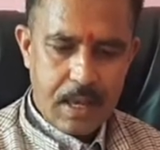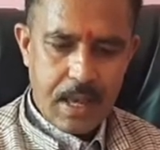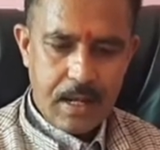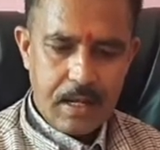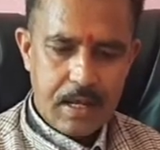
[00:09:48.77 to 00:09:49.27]

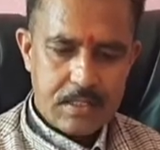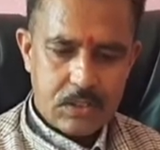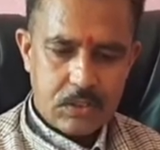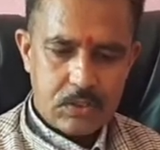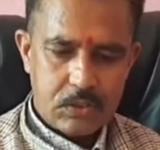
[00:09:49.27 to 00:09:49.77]
L has
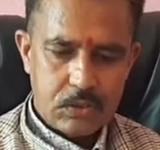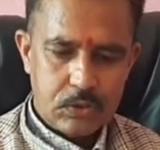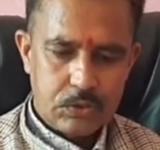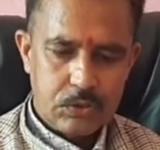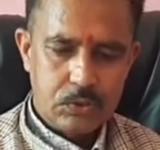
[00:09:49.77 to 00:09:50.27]
got
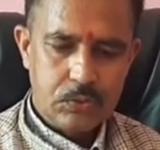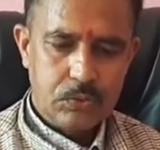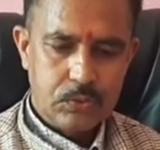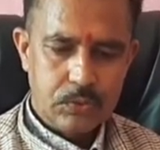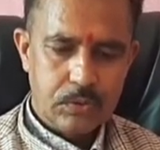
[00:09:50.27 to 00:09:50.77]

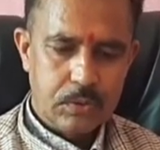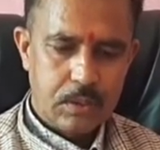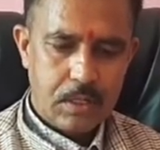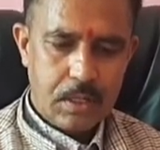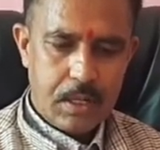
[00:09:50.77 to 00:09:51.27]
2,
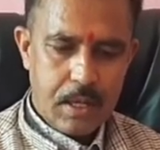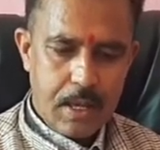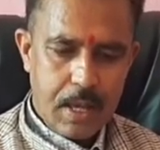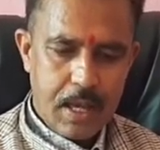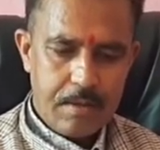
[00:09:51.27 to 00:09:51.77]

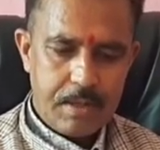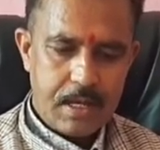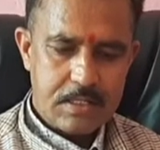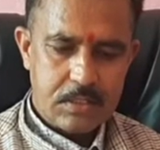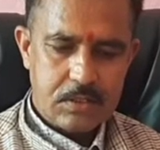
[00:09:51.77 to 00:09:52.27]
M
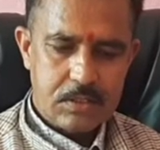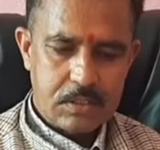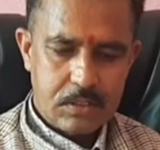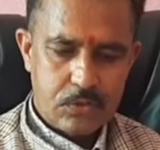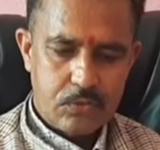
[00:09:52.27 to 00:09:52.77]
has got
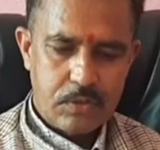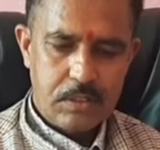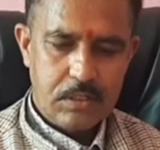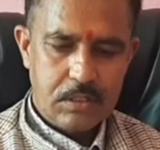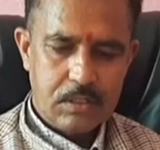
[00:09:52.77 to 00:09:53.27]

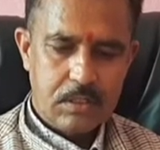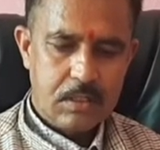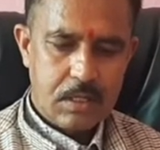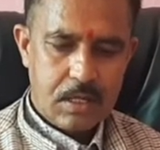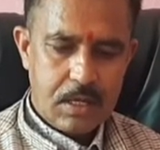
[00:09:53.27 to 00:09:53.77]
3,
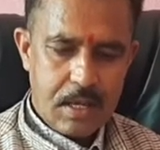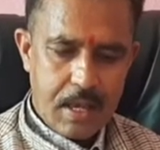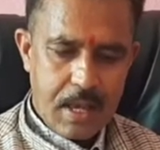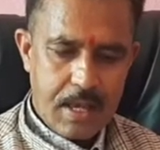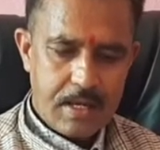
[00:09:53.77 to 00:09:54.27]

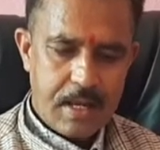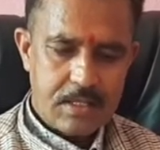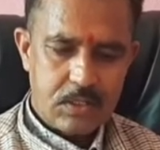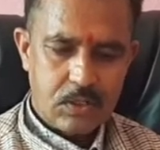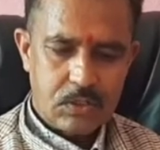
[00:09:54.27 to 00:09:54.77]
N
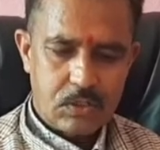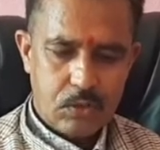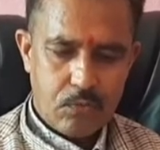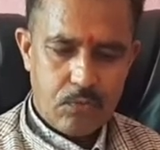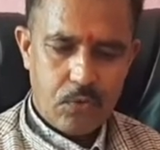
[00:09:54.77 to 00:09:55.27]
has got
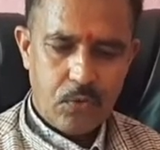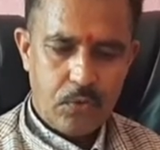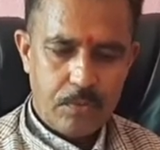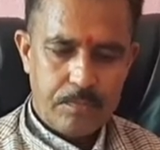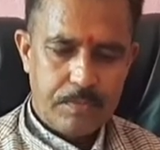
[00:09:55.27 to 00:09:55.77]

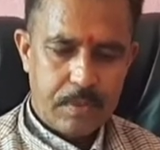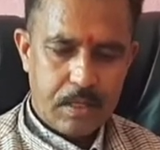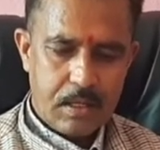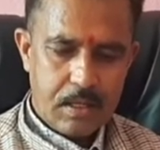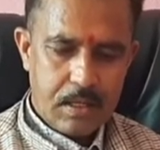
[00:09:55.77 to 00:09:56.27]
4,
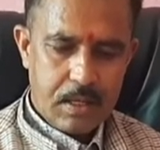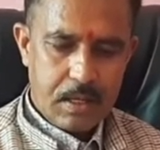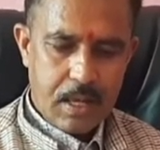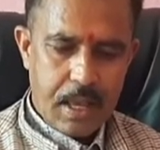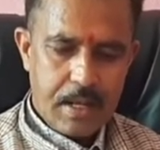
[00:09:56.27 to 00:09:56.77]

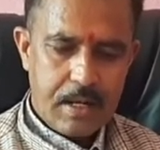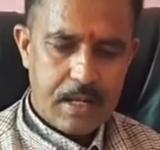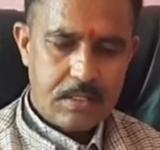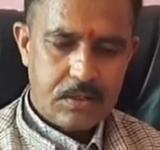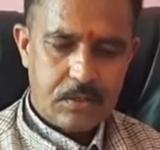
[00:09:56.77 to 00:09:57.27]
N
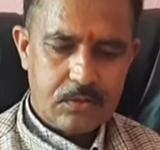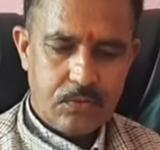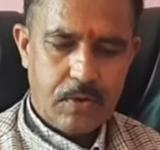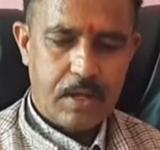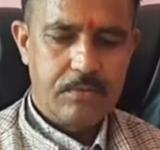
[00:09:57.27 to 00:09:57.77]
has got
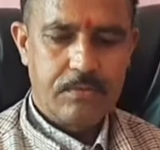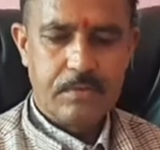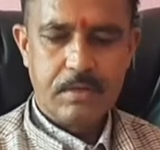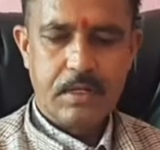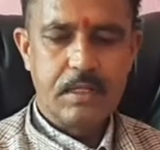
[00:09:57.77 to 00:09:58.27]
5.
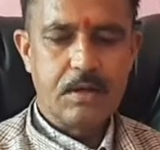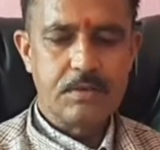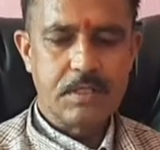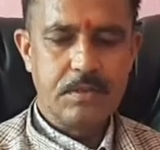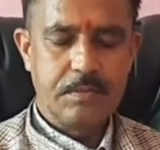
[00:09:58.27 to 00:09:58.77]
in that
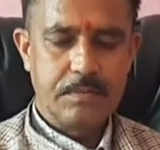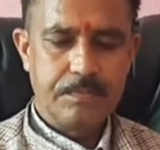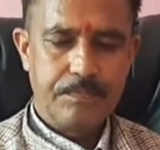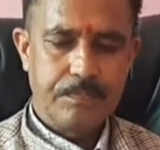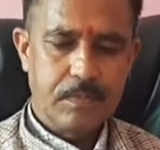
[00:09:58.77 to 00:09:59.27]
is given.
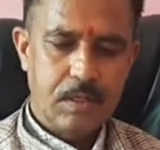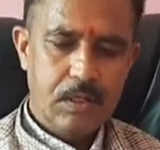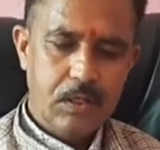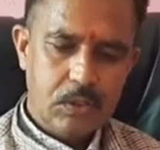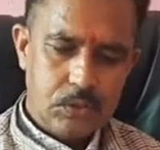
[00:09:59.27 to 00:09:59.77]

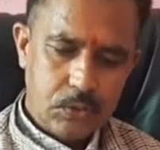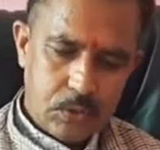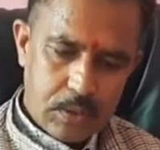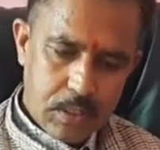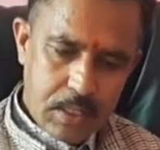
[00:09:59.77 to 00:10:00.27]

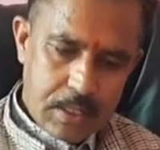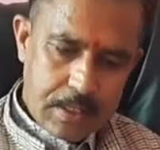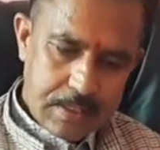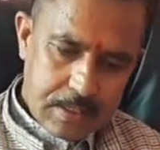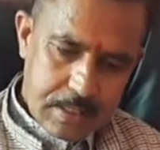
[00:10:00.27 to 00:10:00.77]
So
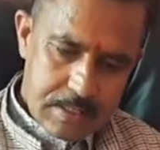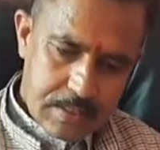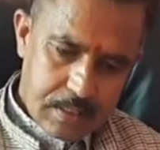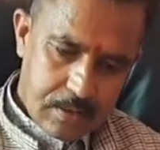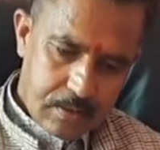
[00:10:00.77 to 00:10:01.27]
in K
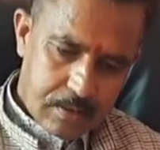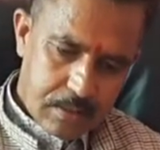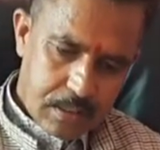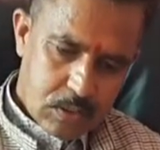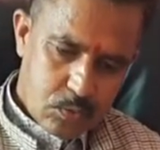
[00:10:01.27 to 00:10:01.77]
cell
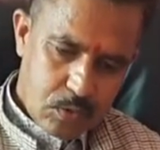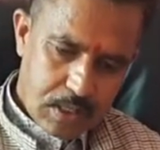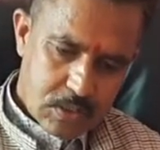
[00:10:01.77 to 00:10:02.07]
there is one